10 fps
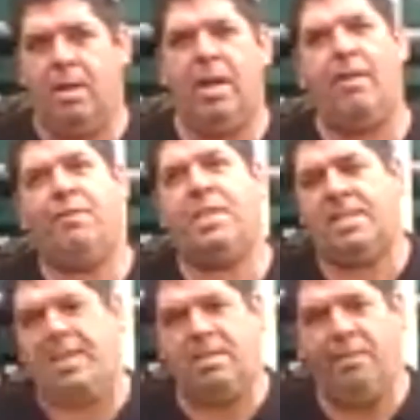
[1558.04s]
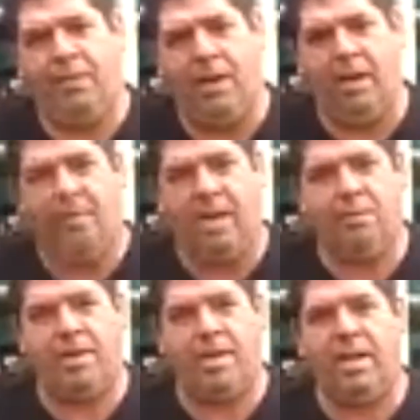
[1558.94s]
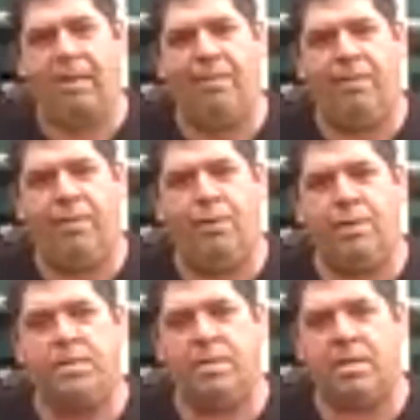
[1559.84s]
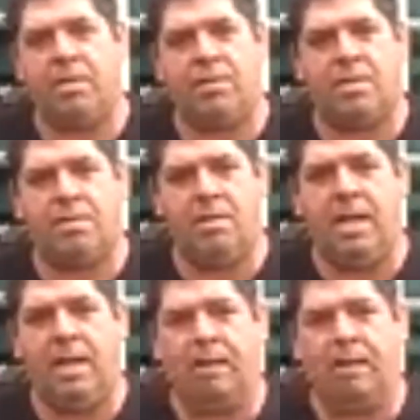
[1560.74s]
6,500 native foods across Australia.